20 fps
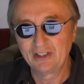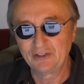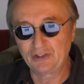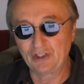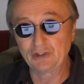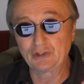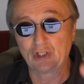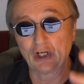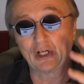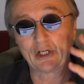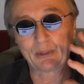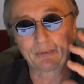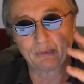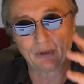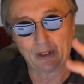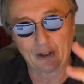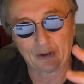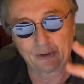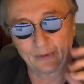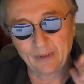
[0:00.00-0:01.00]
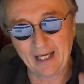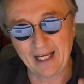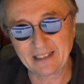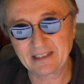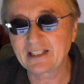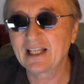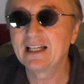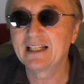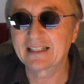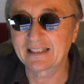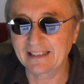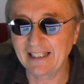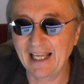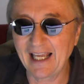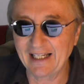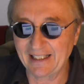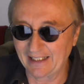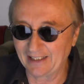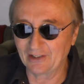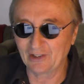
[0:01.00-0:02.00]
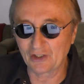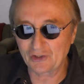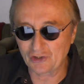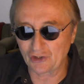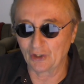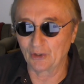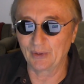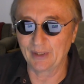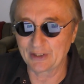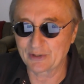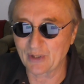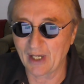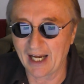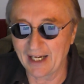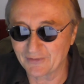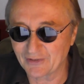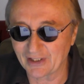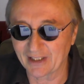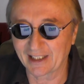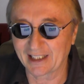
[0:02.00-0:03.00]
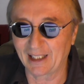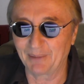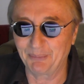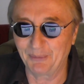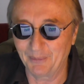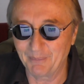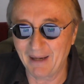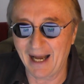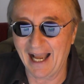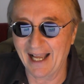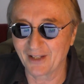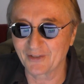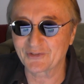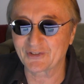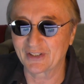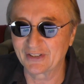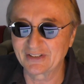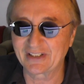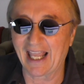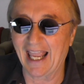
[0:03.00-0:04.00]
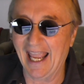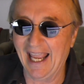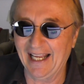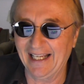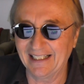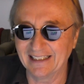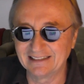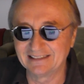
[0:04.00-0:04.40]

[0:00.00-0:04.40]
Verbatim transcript: she's going to regret that unless she only drives it a couple miles a day.